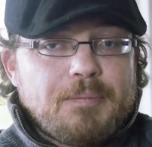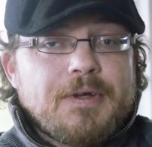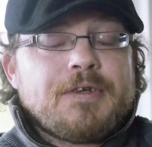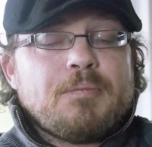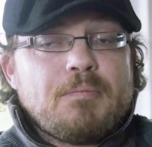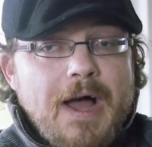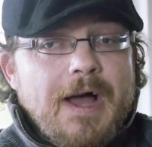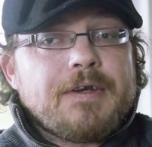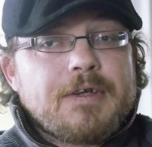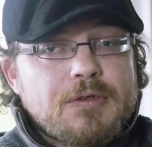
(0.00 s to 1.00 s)
up and
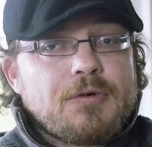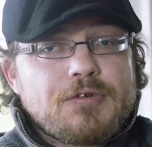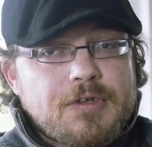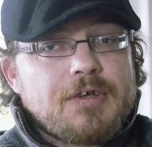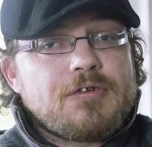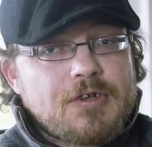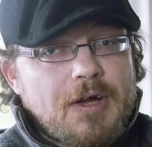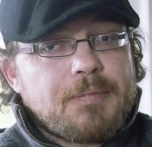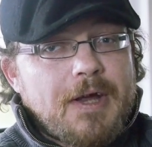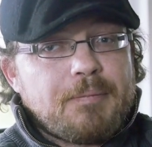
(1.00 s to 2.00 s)
demand that those things
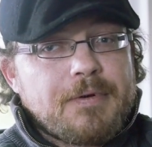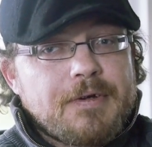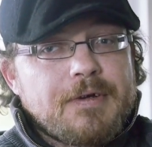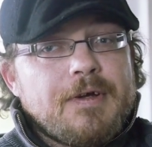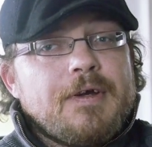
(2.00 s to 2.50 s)
stopped happening.